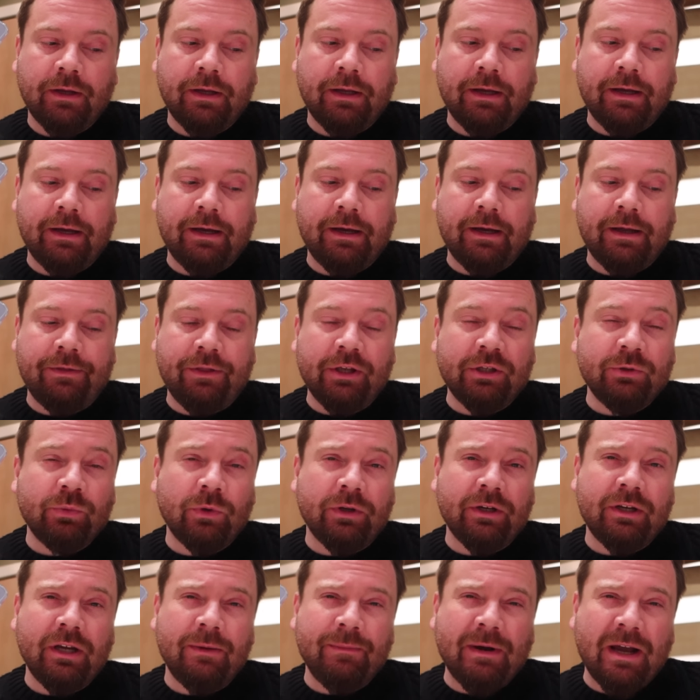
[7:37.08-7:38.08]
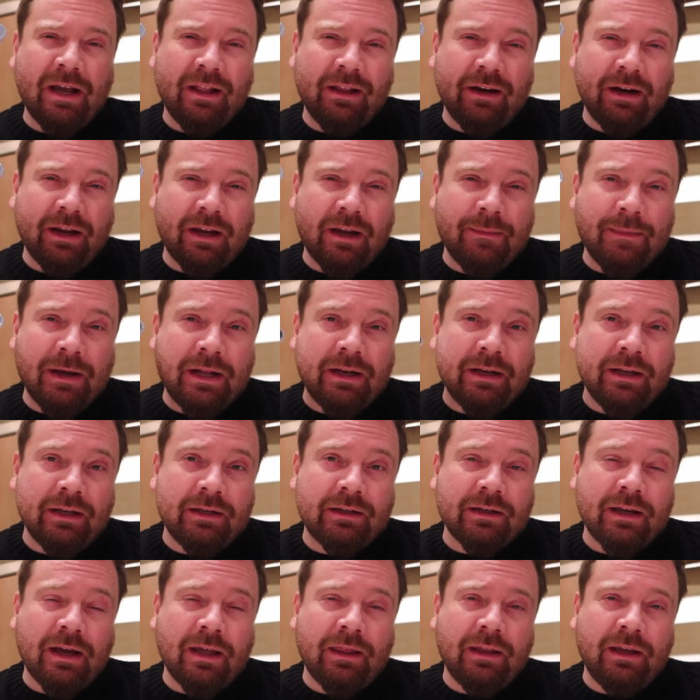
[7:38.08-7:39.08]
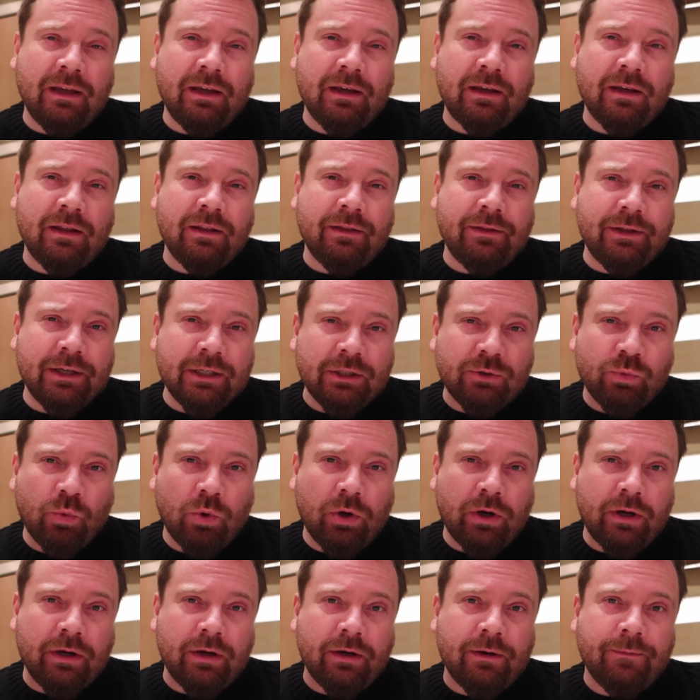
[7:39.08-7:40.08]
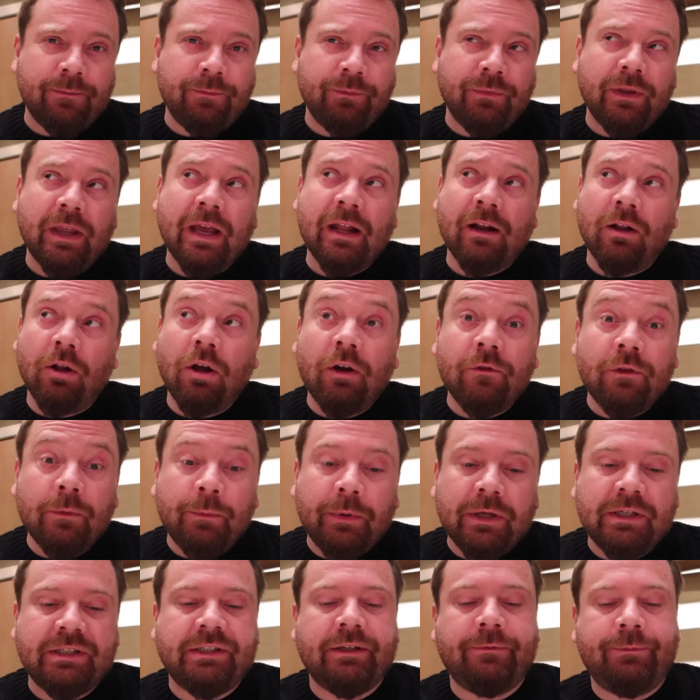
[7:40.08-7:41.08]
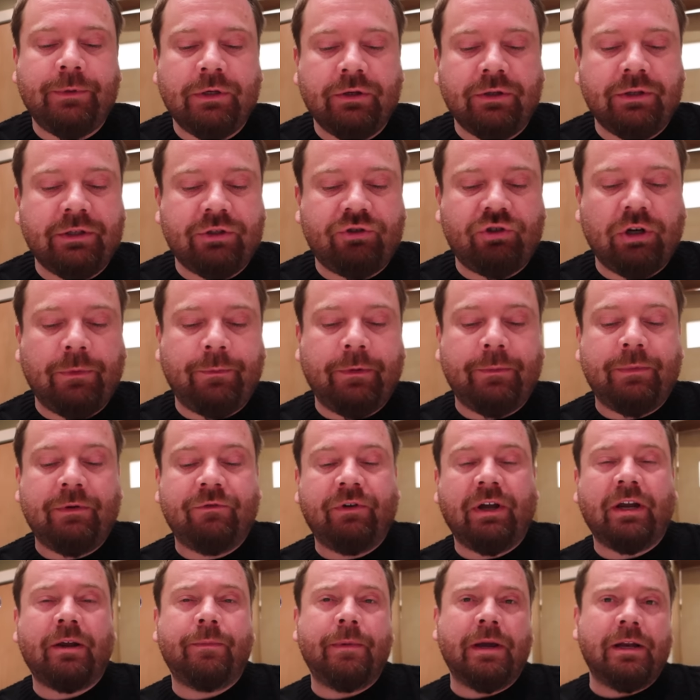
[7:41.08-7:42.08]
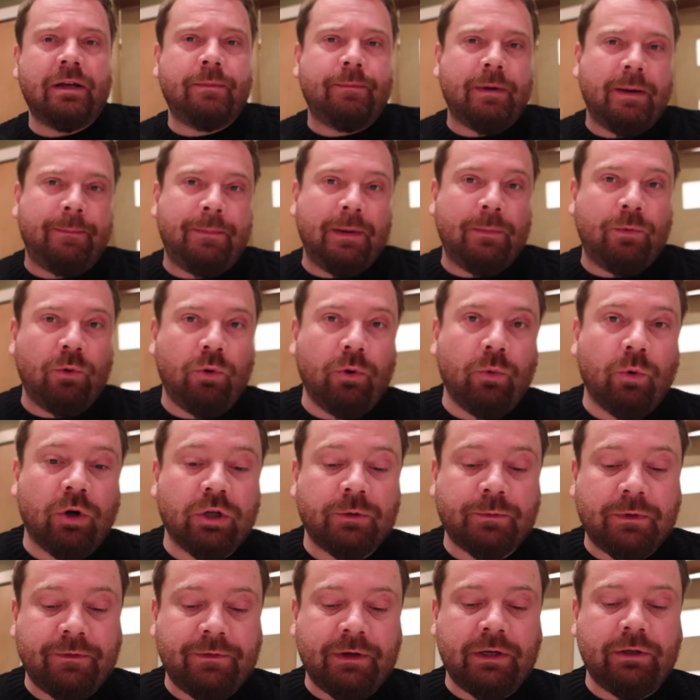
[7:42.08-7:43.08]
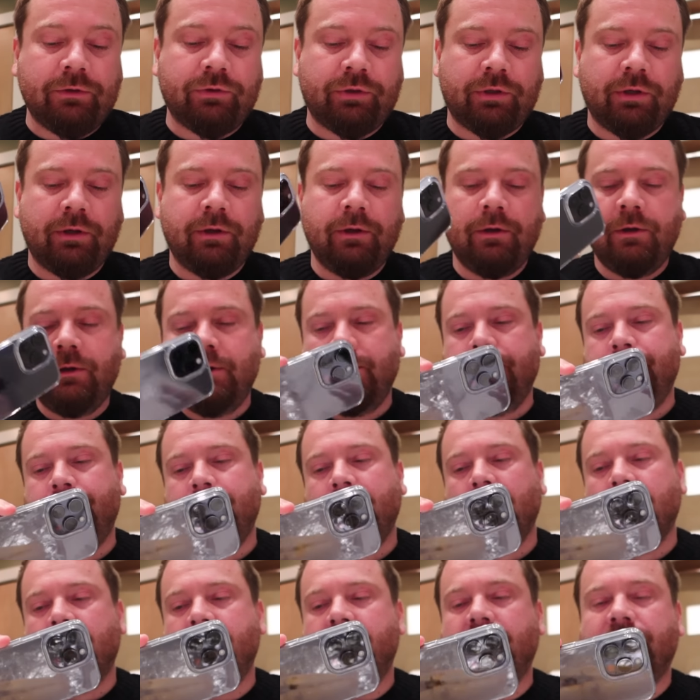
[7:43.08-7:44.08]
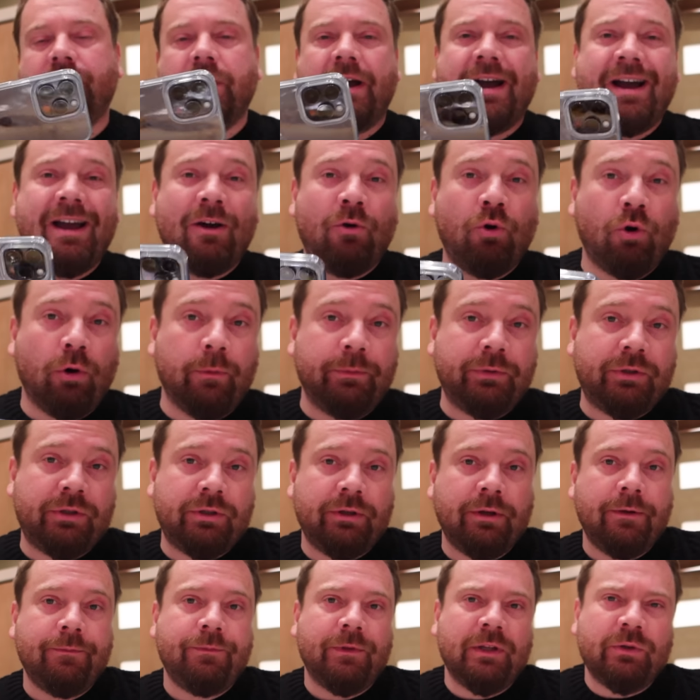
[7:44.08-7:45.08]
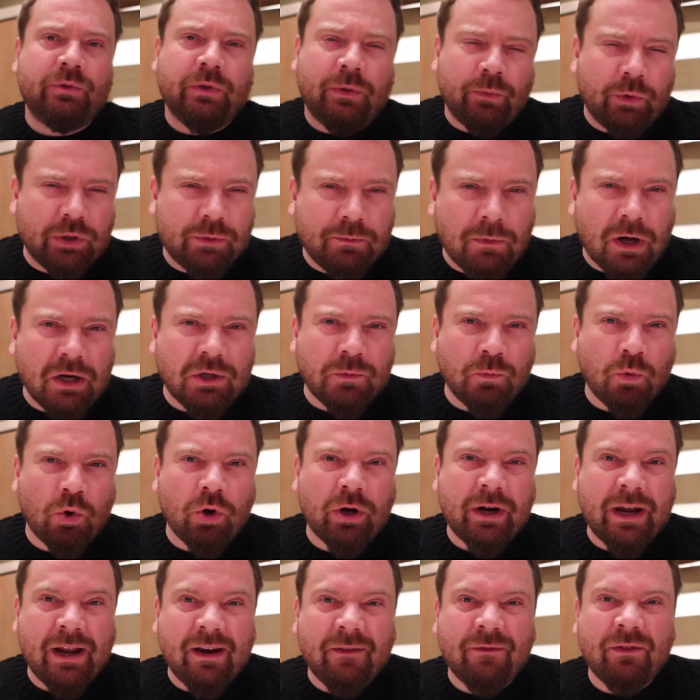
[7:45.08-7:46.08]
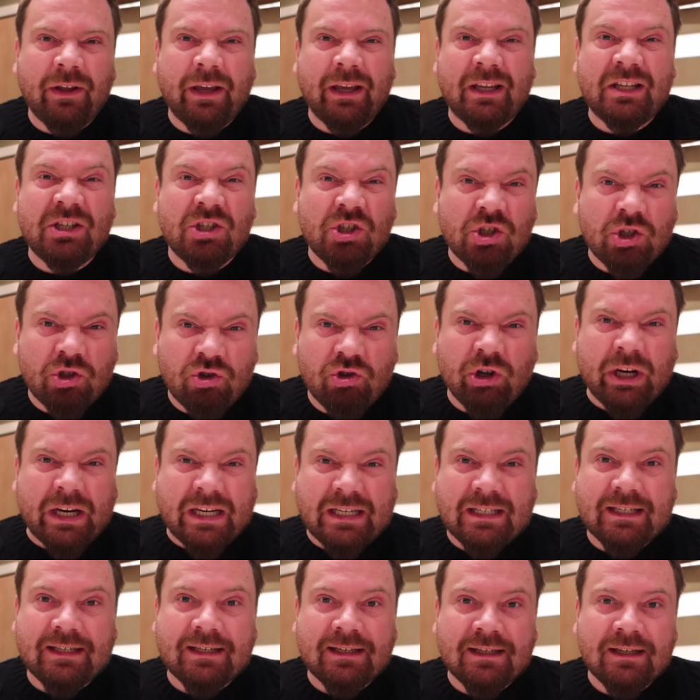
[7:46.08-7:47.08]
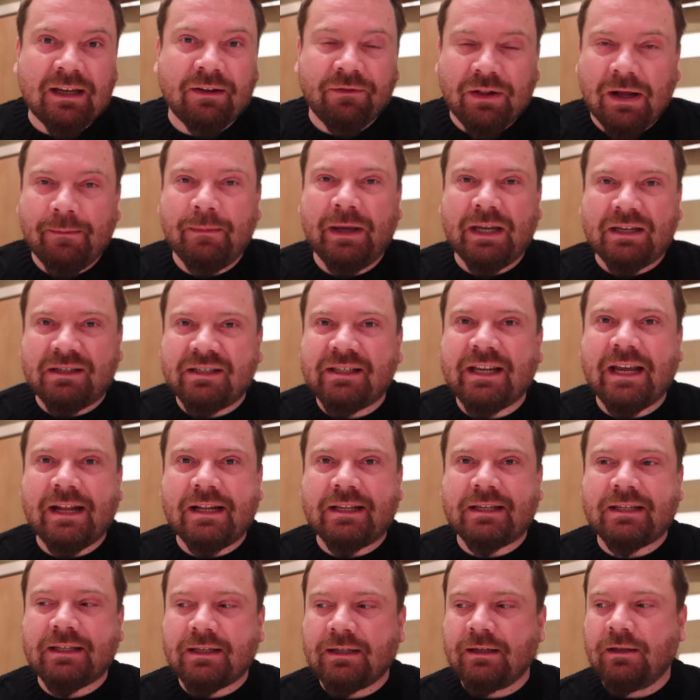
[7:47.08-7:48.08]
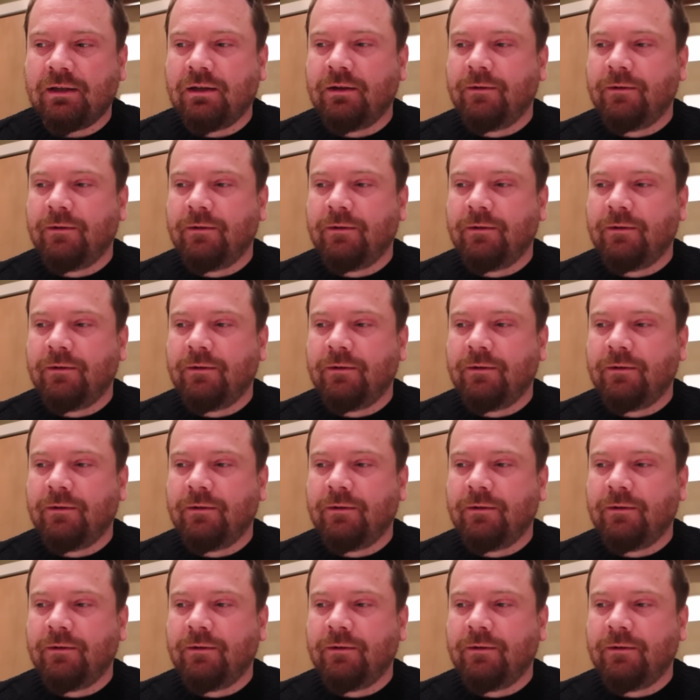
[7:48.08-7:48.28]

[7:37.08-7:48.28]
This one came highly recommended. I think this one, and a lot of the places I've been on this trip have been recommended by people who watch my videos. So I've got high hopes. This one was much more kind of like street, if that makes sense.